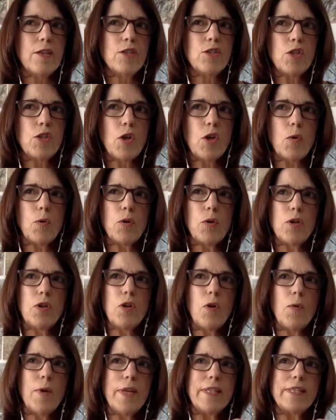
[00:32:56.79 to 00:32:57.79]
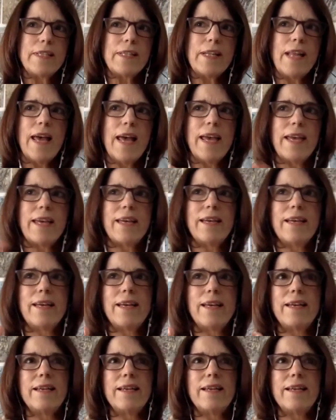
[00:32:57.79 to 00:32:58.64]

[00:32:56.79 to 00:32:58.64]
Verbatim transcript: So, you know, it's like